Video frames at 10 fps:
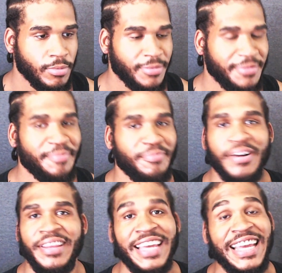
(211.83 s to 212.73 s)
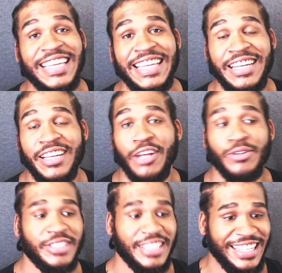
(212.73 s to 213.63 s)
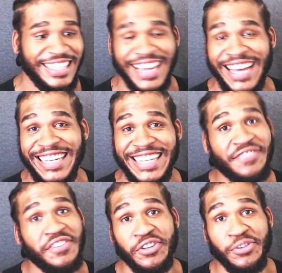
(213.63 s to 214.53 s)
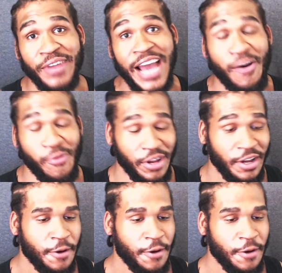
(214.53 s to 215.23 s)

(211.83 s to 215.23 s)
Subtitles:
Brother ain't getting close to Elon to even do that one.